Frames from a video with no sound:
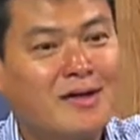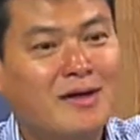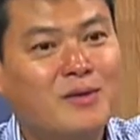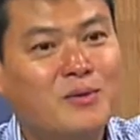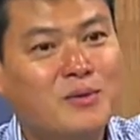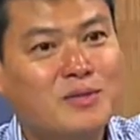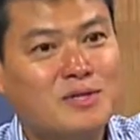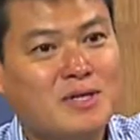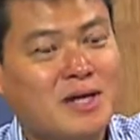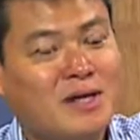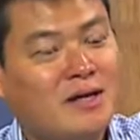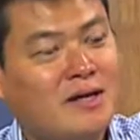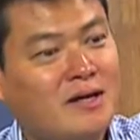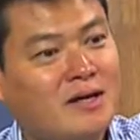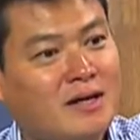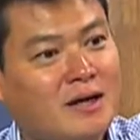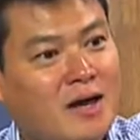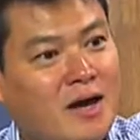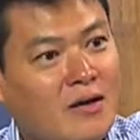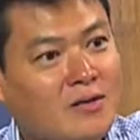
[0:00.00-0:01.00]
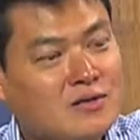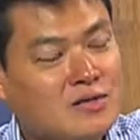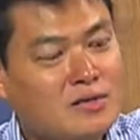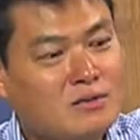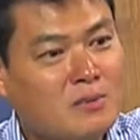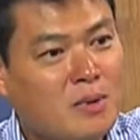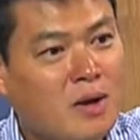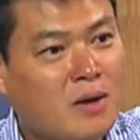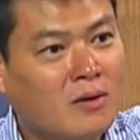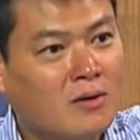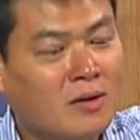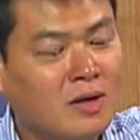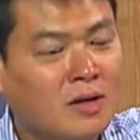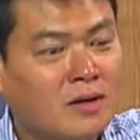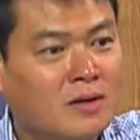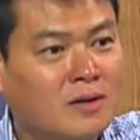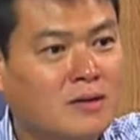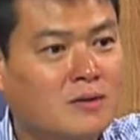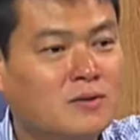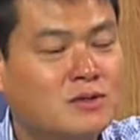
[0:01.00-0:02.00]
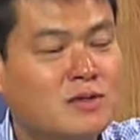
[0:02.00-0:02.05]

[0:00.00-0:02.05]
Was there anything else is bothering you?